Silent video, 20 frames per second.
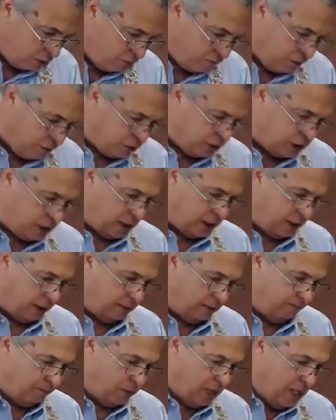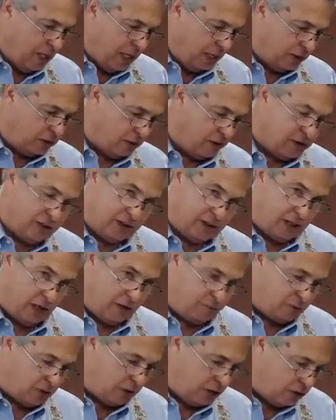verse 10. And so this is how
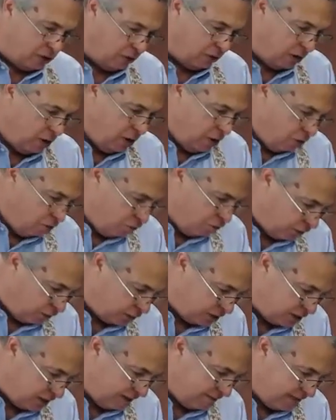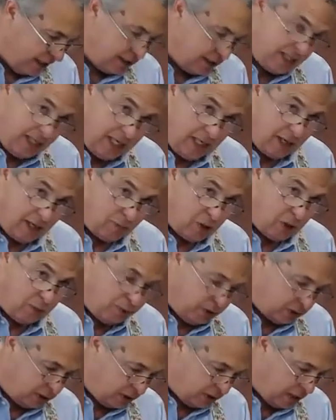I'm going to do it. Verse 7 and 10 I'm going to
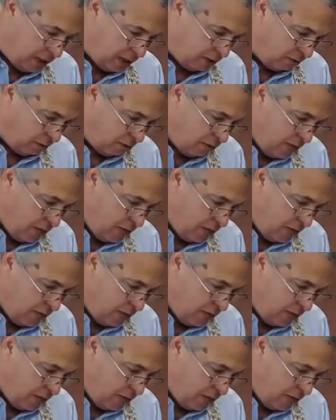put together,